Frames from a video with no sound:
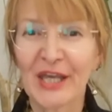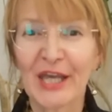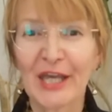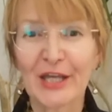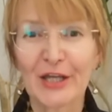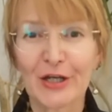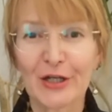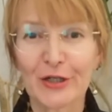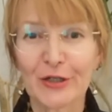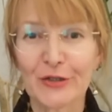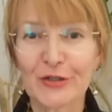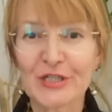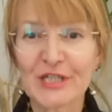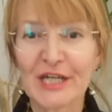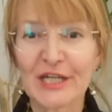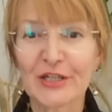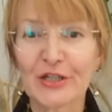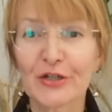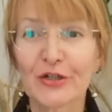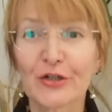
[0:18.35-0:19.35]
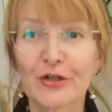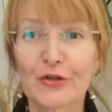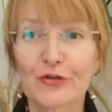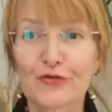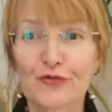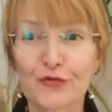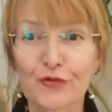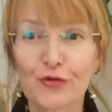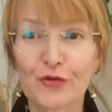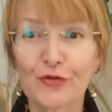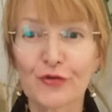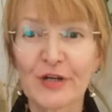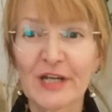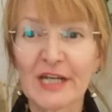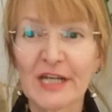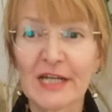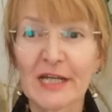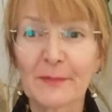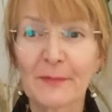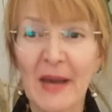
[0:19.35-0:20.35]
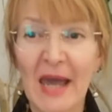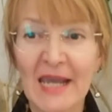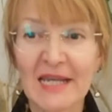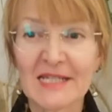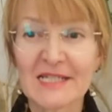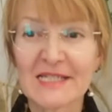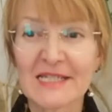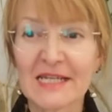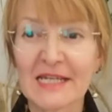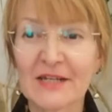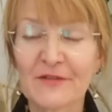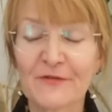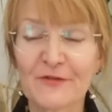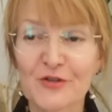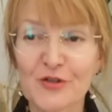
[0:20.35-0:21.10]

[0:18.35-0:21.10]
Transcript: including drawing, painting,